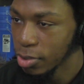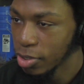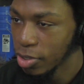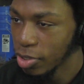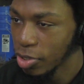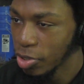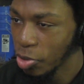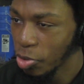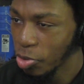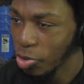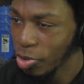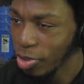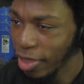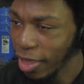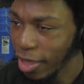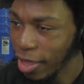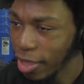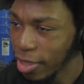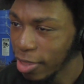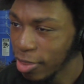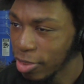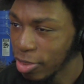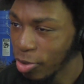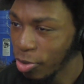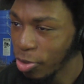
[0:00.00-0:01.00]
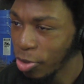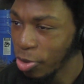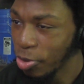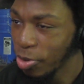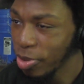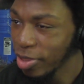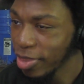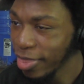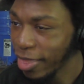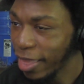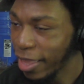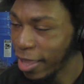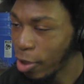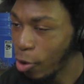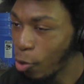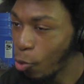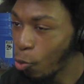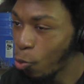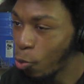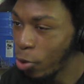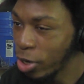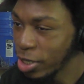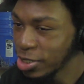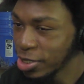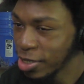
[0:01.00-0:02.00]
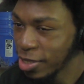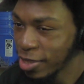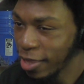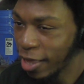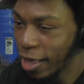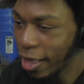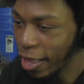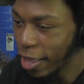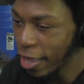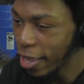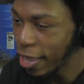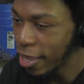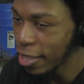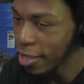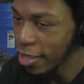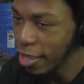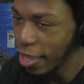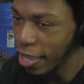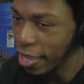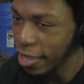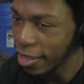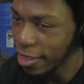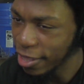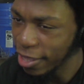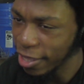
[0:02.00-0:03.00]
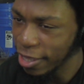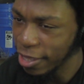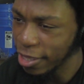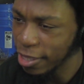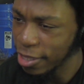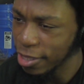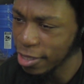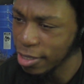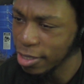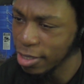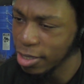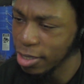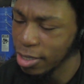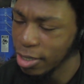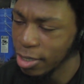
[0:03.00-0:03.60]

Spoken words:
So it's like, so there is like a witch side, and then...